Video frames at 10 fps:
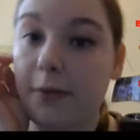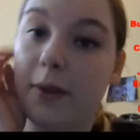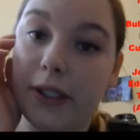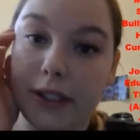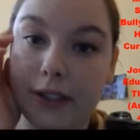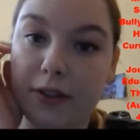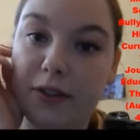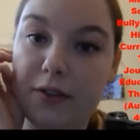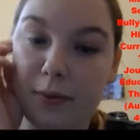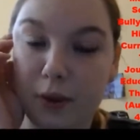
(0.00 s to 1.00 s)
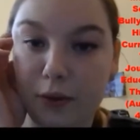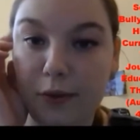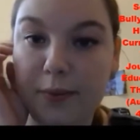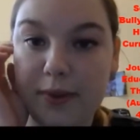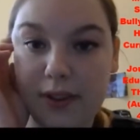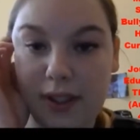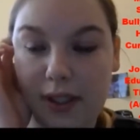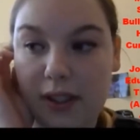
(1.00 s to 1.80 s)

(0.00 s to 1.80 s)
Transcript: about it in small groups.